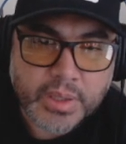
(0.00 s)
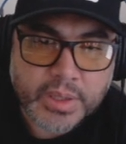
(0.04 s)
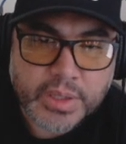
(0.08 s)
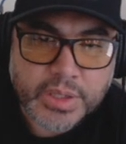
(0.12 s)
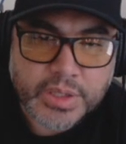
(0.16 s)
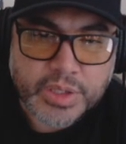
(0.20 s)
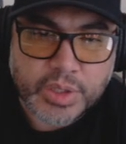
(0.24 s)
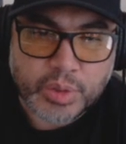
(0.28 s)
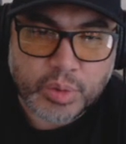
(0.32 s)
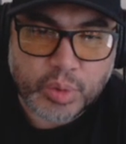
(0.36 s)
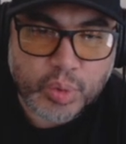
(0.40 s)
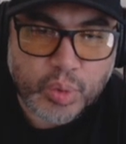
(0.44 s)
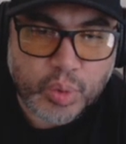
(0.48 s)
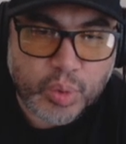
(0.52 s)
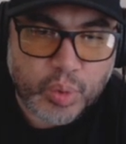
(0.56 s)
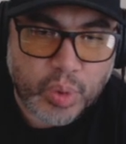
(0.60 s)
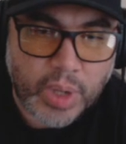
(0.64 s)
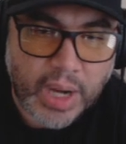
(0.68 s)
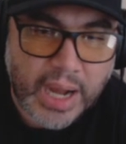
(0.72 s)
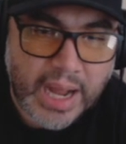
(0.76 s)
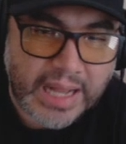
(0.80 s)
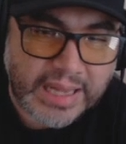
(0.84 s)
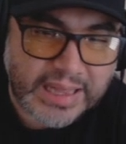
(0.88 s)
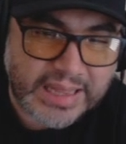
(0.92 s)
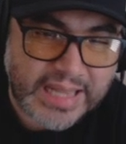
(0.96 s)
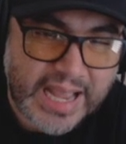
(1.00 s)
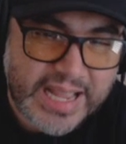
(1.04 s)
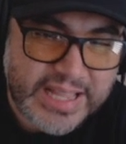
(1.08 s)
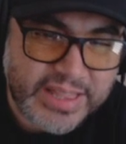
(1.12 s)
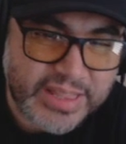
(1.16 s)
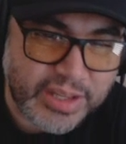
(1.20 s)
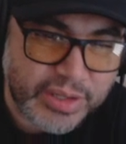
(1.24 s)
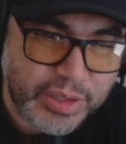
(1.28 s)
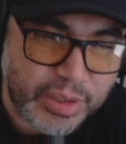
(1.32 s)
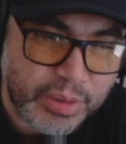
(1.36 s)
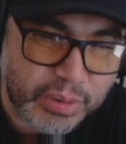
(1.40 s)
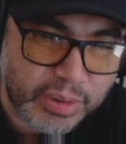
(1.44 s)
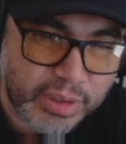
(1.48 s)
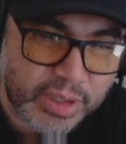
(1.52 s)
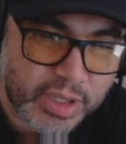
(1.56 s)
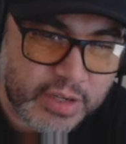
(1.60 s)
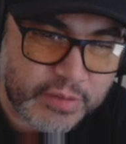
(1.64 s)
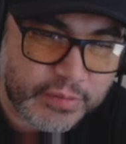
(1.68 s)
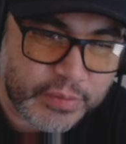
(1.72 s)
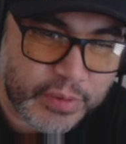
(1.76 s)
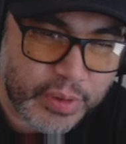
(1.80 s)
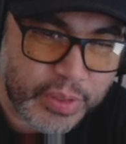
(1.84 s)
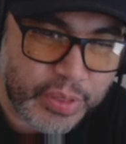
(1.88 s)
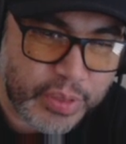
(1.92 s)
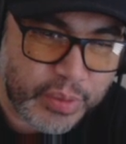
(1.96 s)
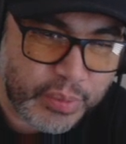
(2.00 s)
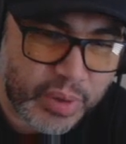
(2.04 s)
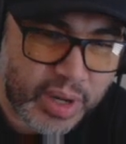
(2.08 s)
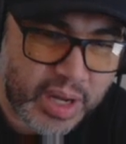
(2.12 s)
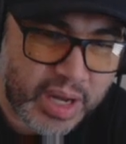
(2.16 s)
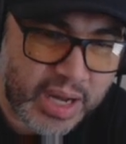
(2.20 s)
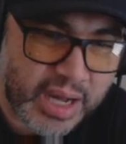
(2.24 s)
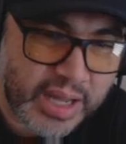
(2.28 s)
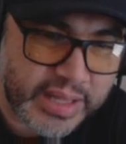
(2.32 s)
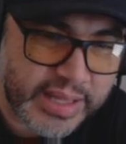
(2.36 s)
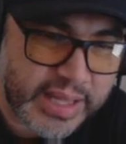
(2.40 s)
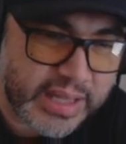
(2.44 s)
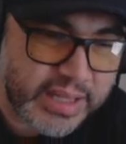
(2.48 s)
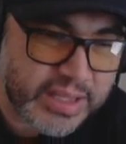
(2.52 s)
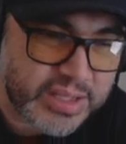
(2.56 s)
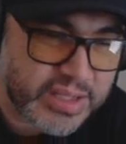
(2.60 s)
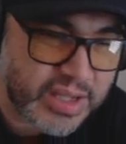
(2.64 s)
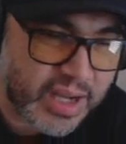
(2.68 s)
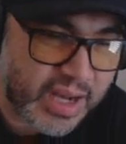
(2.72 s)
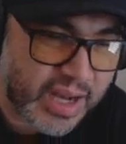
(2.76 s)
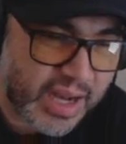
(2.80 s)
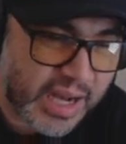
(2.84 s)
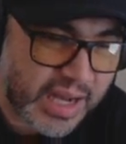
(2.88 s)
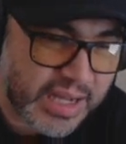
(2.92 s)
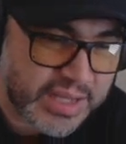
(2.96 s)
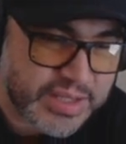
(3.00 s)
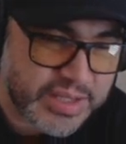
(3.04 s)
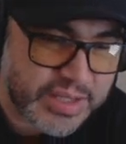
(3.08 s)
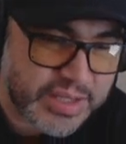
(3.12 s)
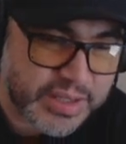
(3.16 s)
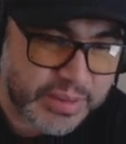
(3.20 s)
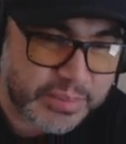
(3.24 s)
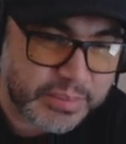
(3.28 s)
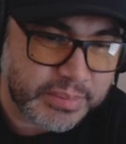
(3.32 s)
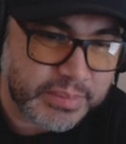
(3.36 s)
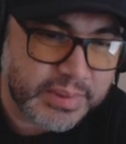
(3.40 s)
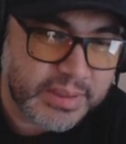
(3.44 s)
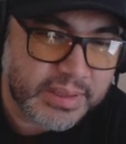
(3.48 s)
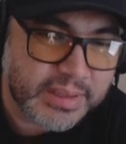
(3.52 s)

So, ooh, I like the new look for Thrawn. That looks awesome.